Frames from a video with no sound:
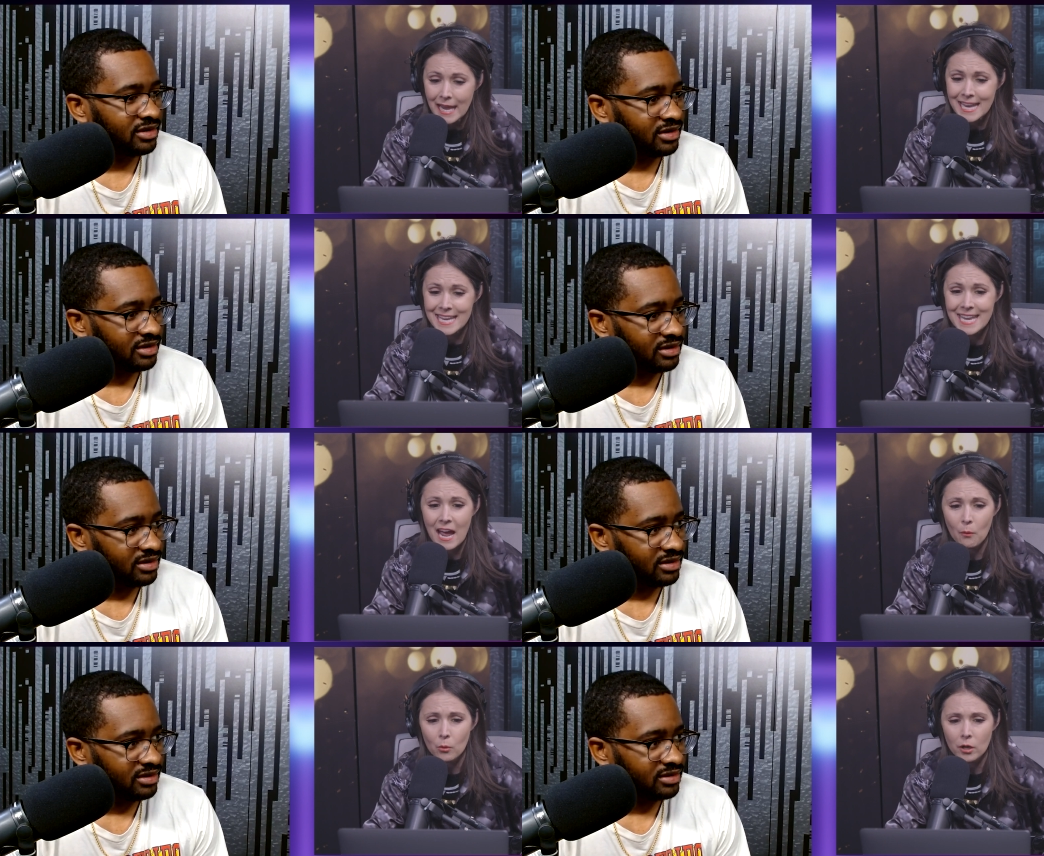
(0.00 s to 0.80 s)

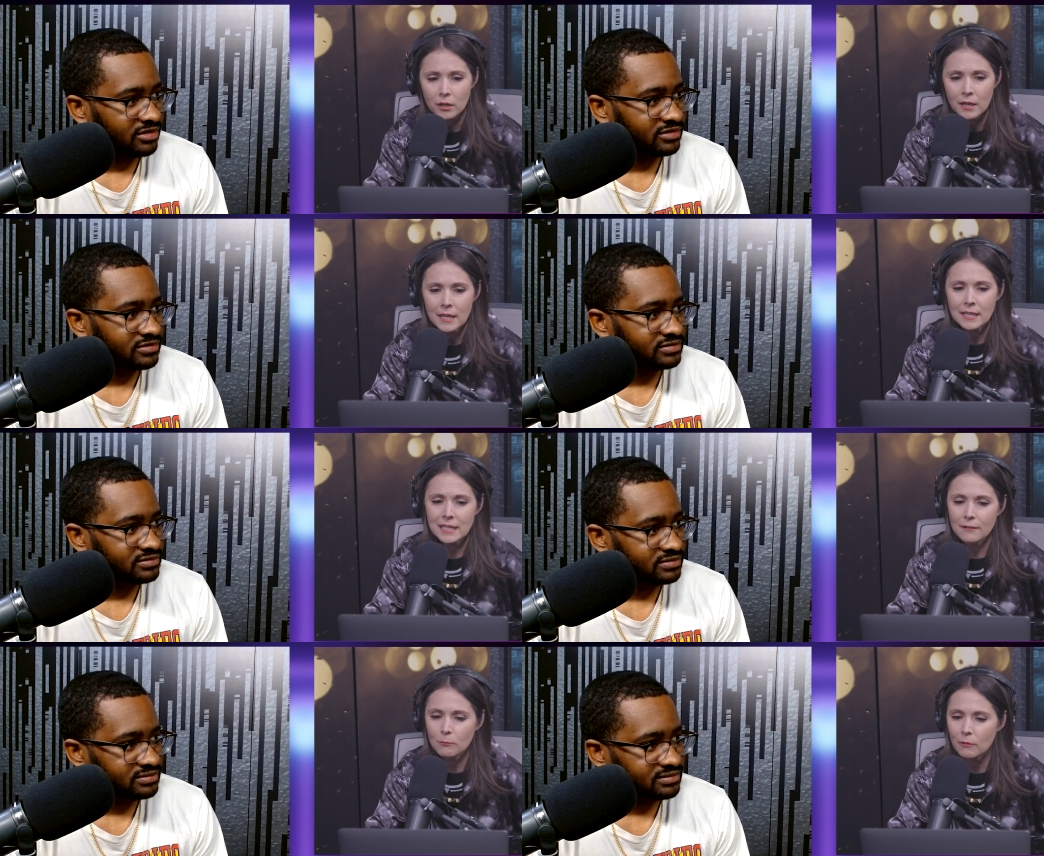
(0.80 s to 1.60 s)
Speaker 1: Network.
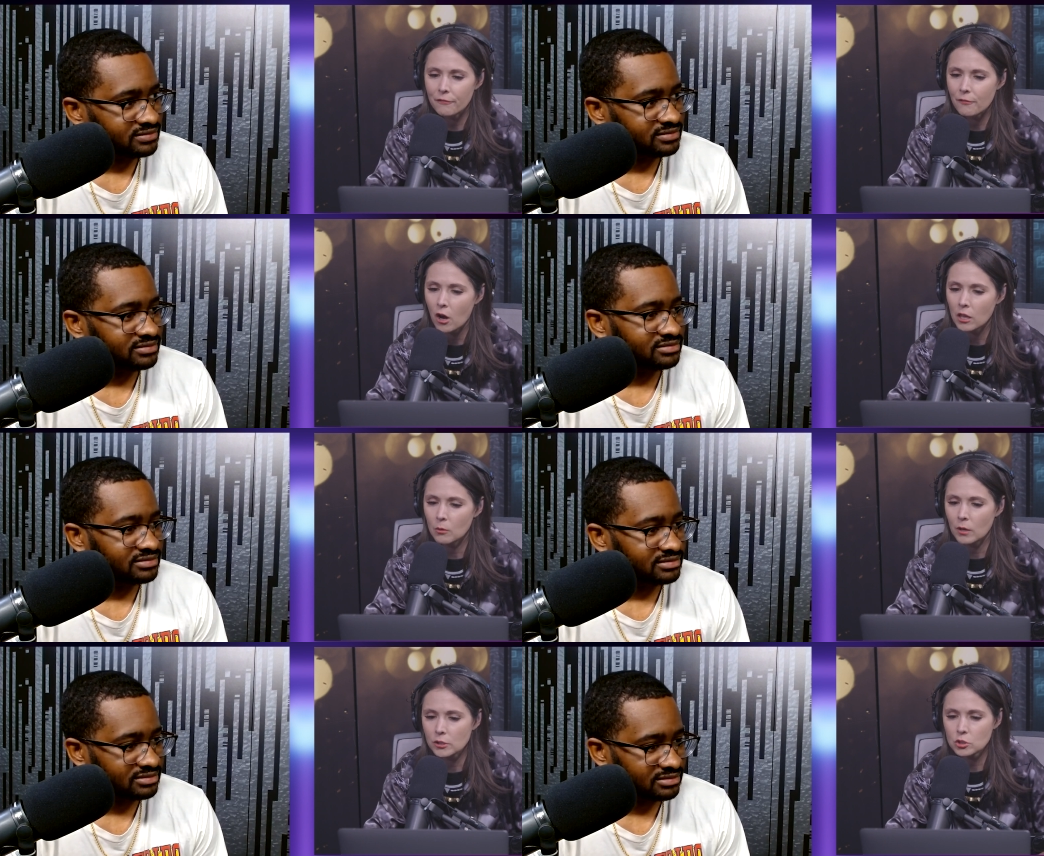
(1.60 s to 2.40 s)
Give him a
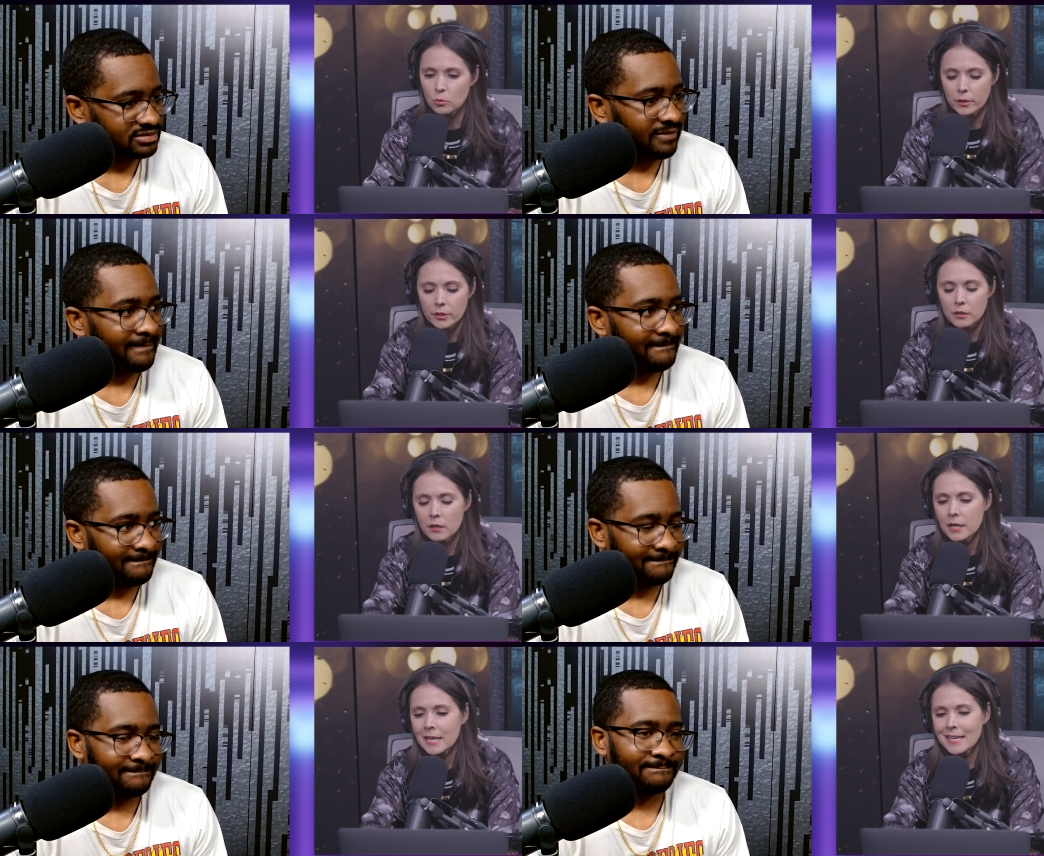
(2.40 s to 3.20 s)
follow on Twitter.
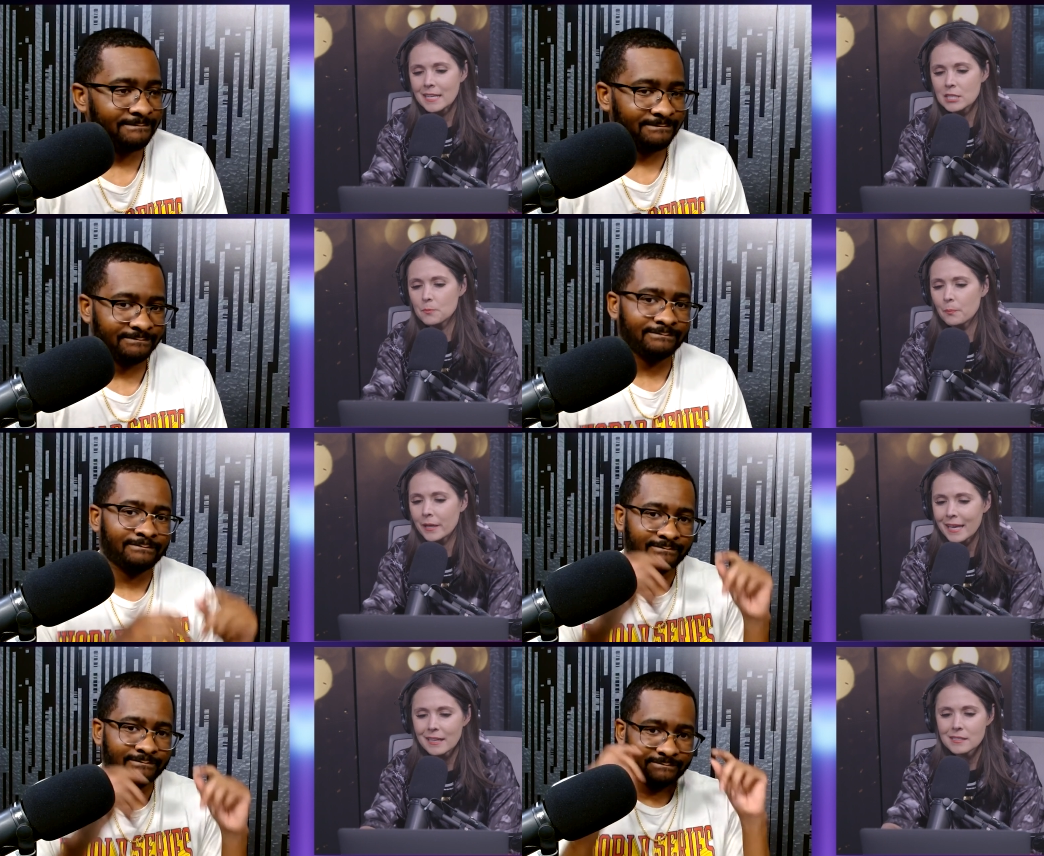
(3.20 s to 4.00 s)
His
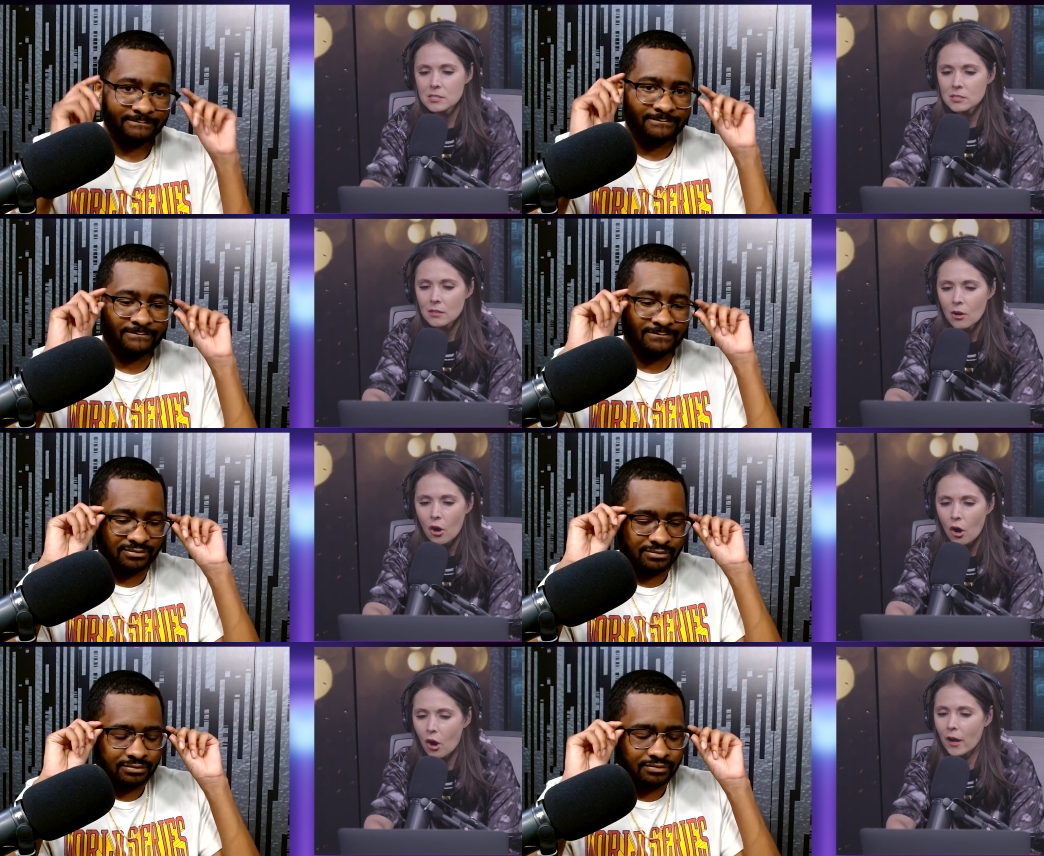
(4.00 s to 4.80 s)
picks
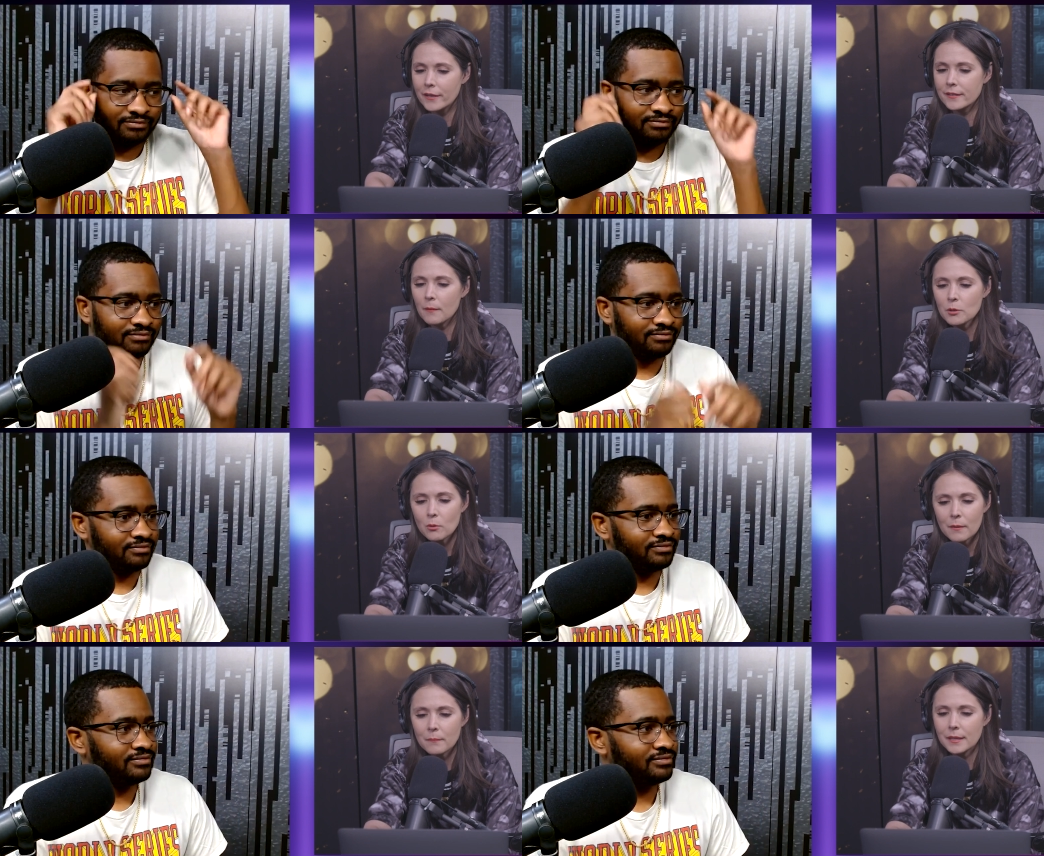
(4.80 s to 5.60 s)
on
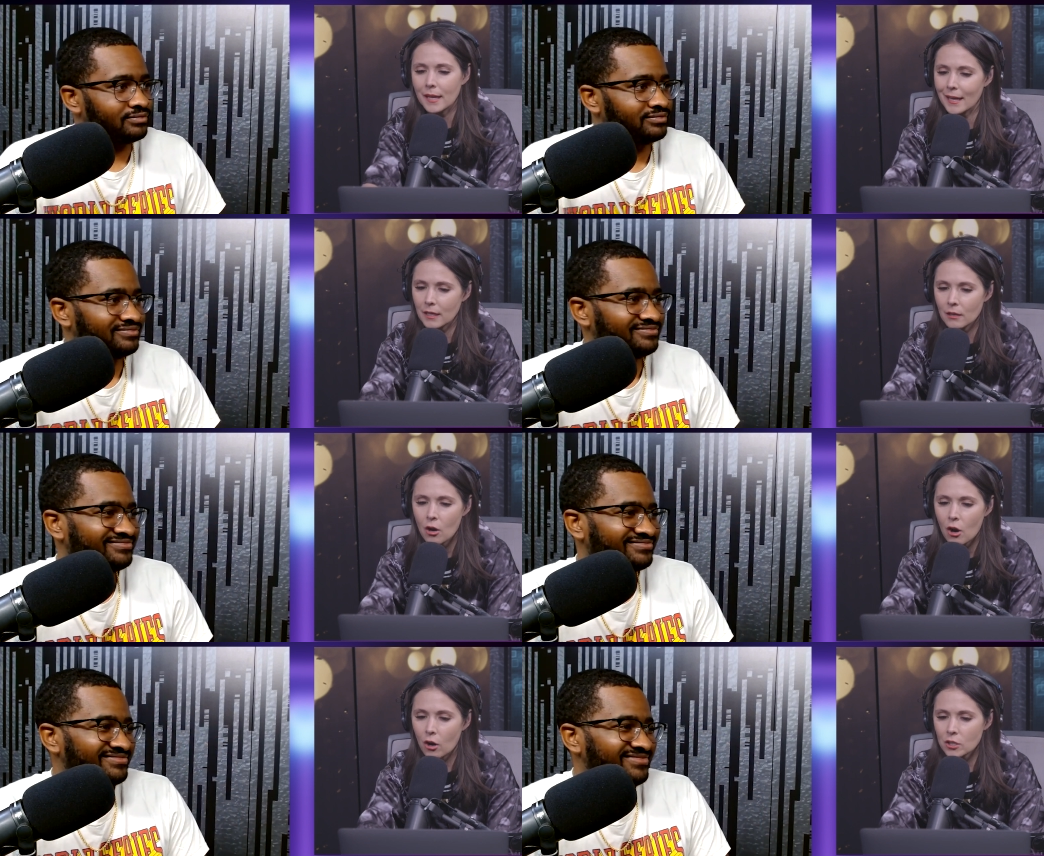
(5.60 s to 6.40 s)
WNBA
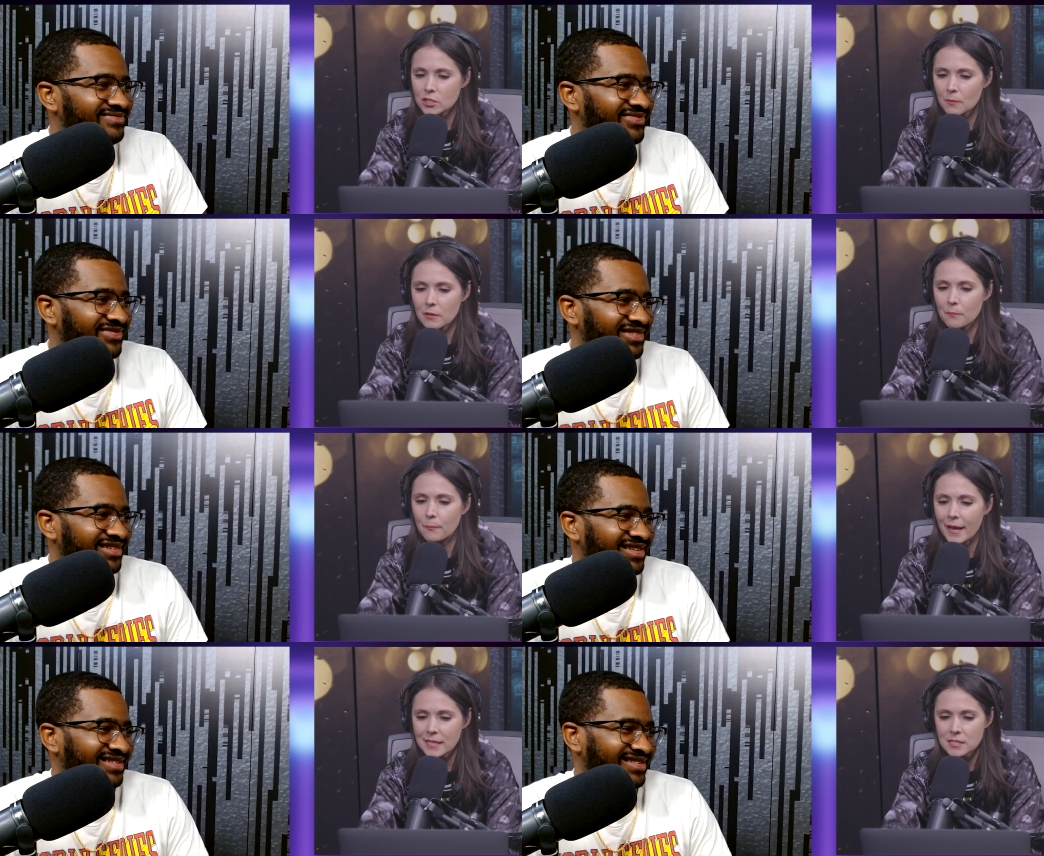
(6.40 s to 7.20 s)
are some of the
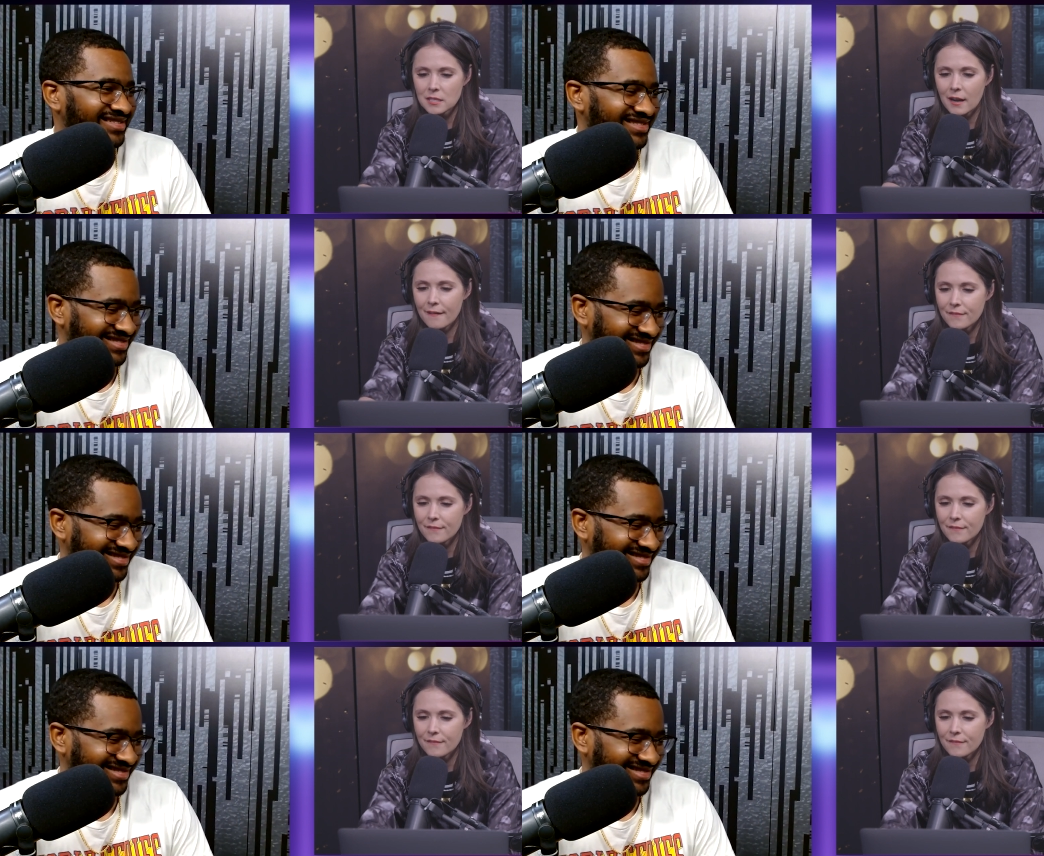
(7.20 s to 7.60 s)
best that I've